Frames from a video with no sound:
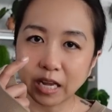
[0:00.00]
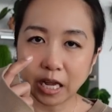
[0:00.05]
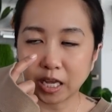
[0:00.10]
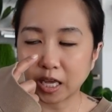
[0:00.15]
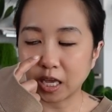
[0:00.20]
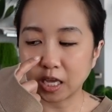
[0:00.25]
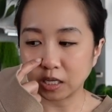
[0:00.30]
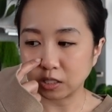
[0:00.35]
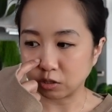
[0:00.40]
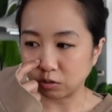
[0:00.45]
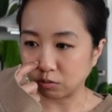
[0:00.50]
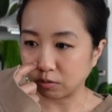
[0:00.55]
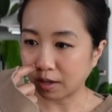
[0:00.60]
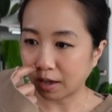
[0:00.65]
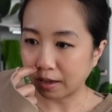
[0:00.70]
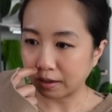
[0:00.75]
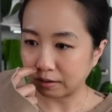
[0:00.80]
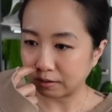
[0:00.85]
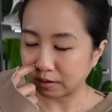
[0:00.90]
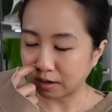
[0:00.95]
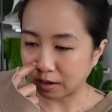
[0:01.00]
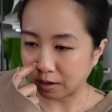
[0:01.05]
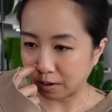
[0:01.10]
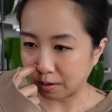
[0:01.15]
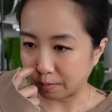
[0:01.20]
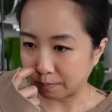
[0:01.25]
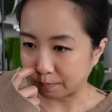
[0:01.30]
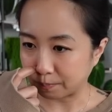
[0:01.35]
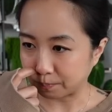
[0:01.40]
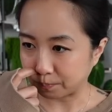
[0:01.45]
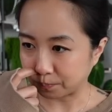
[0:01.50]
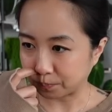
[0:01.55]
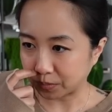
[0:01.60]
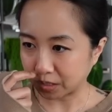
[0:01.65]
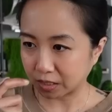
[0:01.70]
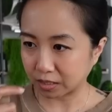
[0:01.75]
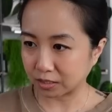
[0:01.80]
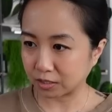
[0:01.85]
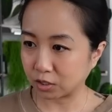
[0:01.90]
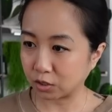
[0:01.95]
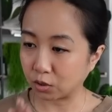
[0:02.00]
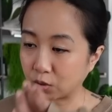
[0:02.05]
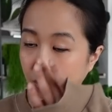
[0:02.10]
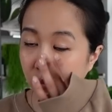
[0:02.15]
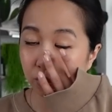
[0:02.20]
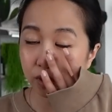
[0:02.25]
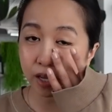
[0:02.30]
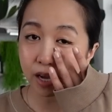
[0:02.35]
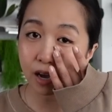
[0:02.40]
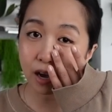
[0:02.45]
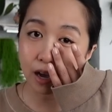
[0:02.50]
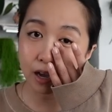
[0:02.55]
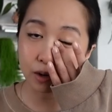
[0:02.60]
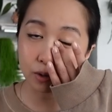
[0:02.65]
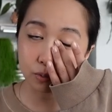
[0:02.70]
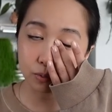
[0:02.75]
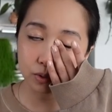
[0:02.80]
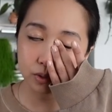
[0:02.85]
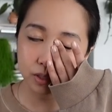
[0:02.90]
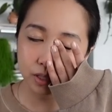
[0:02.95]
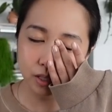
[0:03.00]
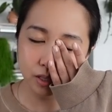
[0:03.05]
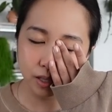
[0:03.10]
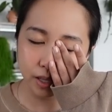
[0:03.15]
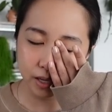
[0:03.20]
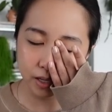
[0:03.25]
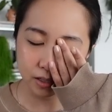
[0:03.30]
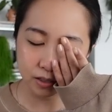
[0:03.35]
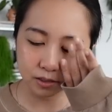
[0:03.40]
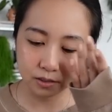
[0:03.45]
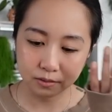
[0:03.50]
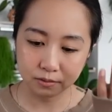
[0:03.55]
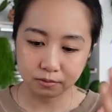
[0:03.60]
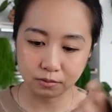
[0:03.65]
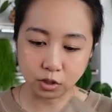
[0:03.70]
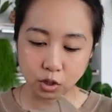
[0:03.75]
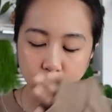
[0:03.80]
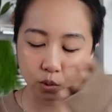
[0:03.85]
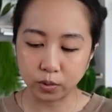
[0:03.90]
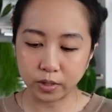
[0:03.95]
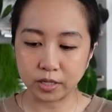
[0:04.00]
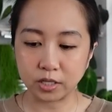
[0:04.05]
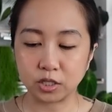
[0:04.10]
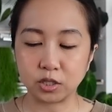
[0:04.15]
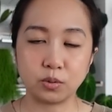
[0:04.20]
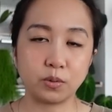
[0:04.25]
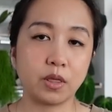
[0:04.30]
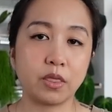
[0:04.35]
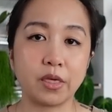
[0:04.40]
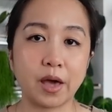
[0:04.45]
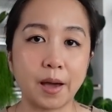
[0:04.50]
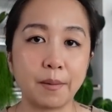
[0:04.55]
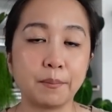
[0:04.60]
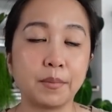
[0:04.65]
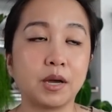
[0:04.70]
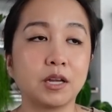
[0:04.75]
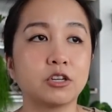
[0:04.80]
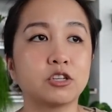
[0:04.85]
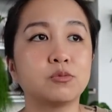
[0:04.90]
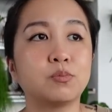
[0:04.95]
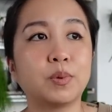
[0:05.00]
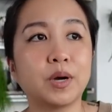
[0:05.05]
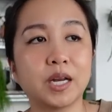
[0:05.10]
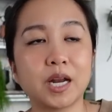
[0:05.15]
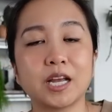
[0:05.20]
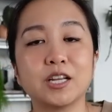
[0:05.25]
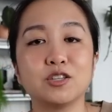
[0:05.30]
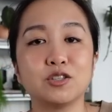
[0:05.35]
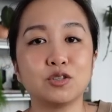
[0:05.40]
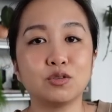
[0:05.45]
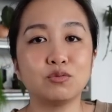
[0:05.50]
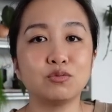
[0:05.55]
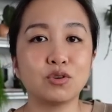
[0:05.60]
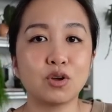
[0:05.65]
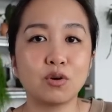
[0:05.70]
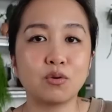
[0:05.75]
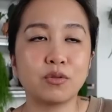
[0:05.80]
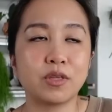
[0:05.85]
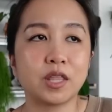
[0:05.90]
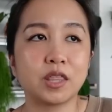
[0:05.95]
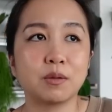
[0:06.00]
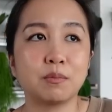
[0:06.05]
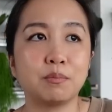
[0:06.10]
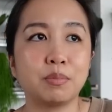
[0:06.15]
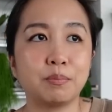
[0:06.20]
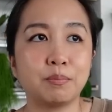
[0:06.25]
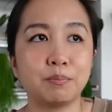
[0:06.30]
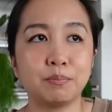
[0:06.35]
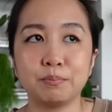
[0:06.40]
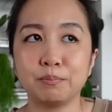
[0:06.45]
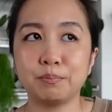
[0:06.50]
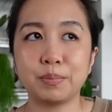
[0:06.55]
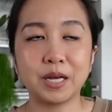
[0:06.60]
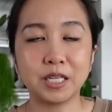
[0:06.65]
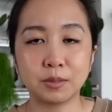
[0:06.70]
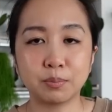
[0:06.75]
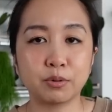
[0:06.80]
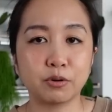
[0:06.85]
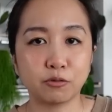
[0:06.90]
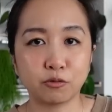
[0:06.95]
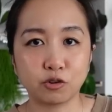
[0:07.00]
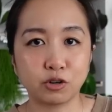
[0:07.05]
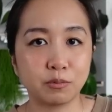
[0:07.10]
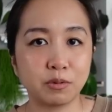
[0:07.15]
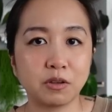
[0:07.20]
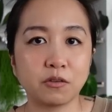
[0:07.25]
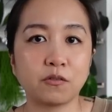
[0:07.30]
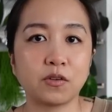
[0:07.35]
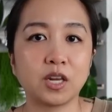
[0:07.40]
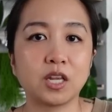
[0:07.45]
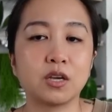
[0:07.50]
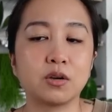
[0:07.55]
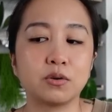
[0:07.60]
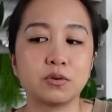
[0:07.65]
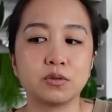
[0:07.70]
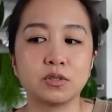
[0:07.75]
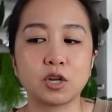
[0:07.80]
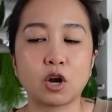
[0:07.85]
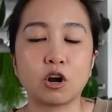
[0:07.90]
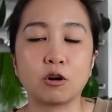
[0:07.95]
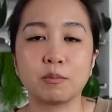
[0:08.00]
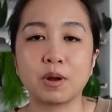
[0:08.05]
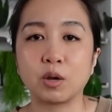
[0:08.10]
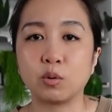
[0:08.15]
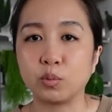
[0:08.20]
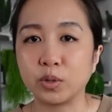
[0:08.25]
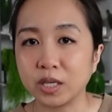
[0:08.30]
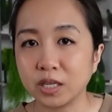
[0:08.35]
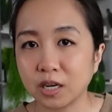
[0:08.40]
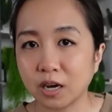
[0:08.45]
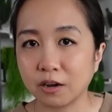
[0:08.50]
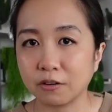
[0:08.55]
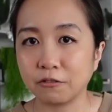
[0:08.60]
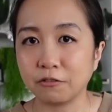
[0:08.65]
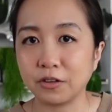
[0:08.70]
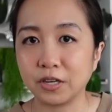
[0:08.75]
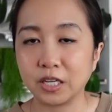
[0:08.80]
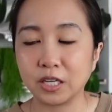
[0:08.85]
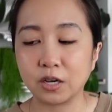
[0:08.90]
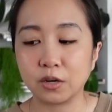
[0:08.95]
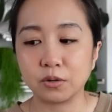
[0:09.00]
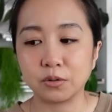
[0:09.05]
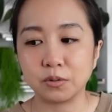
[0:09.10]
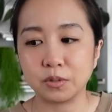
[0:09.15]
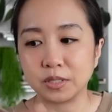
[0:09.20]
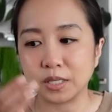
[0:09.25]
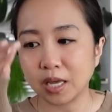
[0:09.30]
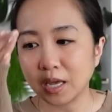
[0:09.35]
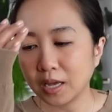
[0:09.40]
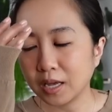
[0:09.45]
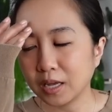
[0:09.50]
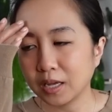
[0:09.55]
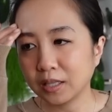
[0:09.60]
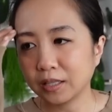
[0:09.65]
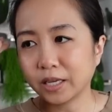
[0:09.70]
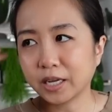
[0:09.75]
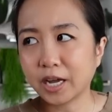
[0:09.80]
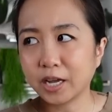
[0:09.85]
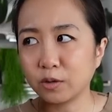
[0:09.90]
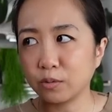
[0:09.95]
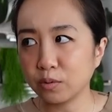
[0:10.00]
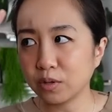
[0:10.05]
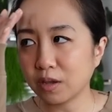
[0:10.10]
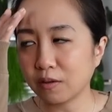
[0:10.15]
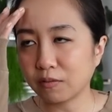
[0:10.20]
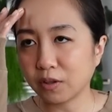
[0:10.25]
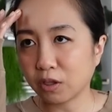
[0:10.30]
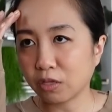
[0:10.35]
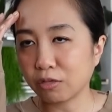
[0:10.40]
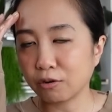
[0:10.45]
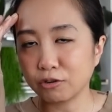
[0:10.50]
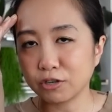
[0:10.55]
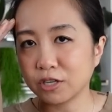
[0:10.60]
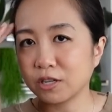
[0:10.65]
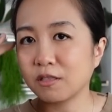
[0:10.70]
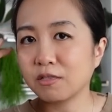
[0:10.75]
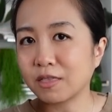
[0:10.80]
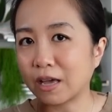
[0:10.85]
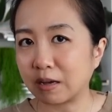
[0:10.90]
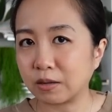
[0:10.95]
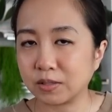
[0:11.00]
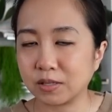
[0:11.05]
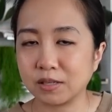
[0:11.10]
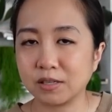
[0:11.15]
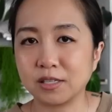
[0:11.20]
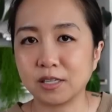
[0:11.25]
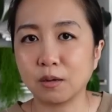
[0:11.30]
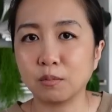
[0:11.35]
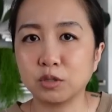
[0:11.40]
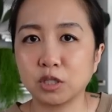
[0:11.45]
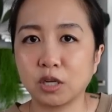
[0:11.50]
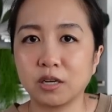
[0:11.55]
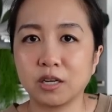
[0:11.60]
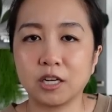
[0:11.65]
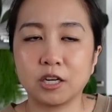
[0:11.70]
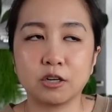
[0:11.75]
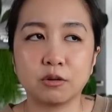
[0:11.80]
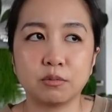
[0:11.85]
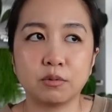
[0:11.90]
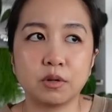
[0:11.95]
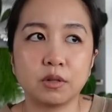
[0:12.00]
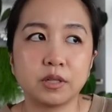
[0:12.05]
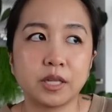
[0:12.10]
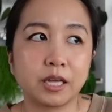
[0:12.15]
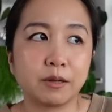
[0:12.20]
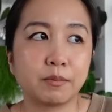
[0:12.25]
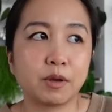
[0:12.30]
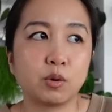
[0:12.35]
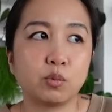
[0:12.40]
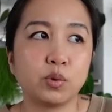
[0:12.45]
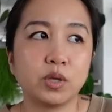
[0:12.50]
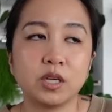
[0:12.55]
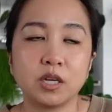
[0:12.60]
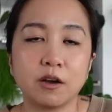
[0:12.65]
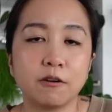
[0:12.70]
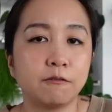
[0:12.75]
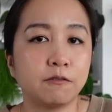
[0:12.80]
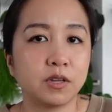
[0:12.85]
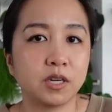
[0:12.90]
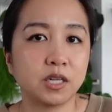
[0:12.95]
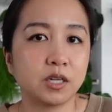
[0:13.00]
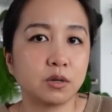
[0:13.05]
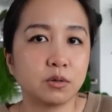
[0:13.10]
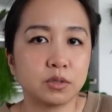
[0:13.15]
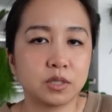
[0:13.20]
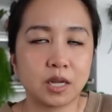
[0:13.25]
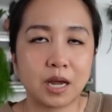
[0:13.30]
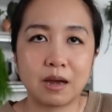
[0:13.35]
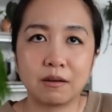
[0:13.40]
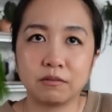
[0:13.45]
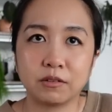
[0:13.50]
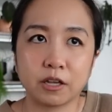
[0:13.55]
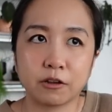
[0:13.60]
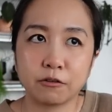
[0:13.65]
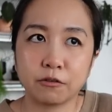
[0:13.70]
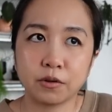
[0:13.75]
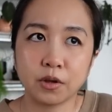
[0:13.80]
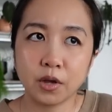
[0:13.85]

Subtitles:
can't do that. So yeah, I don't really like go into it that much, but I do know that the best performing videos are my week of videos. Like, I only have like 13,000 subs on here, but like my week of videos have like